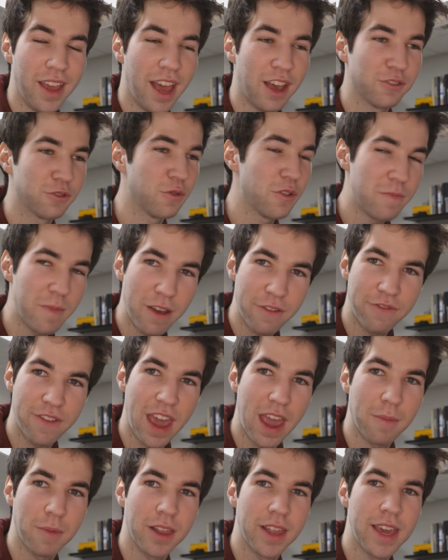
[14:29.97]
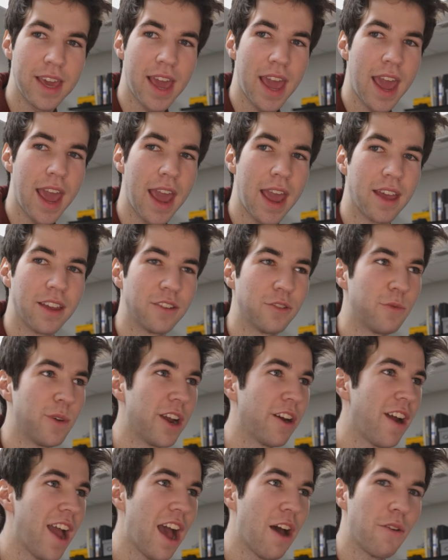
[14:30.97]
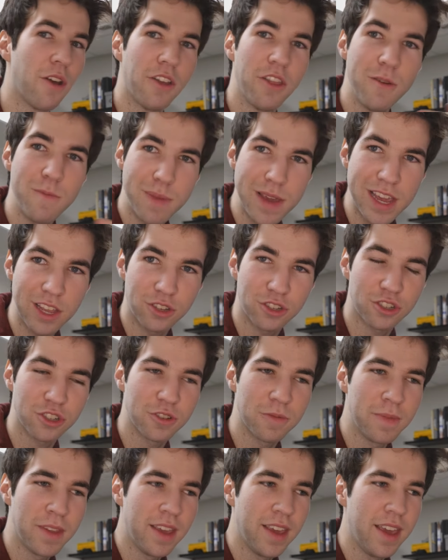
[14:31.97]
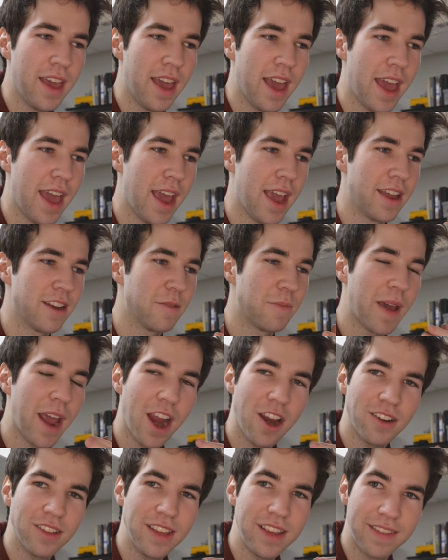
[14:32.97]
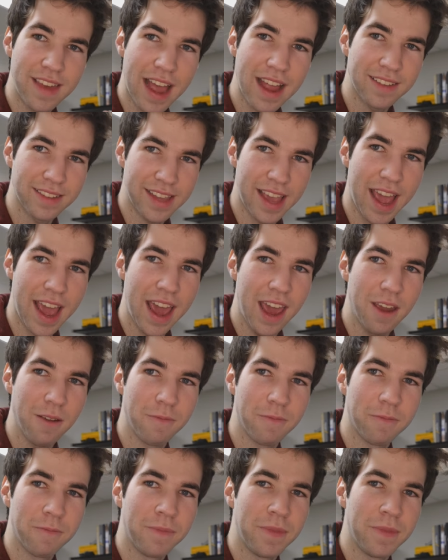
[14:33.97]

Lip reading: I was with my family, and we were out on the beach, and apparently that day,